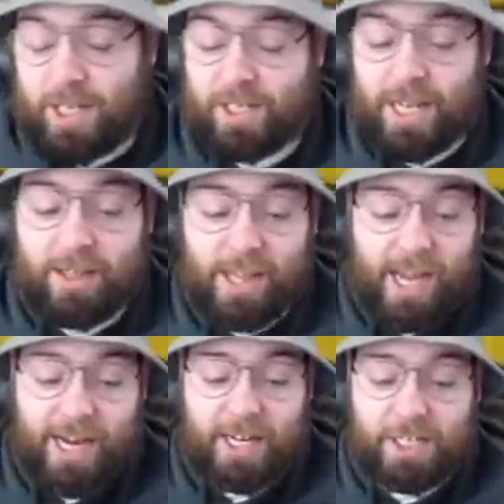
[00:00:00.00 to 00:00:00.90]
like
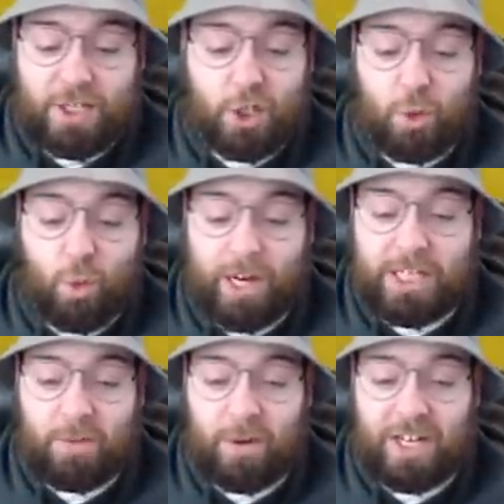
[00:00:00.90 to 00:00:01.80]
that, it is
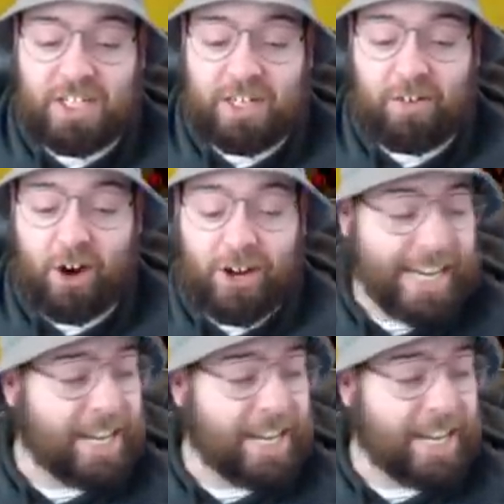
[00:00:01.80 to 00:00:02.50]
21-0 in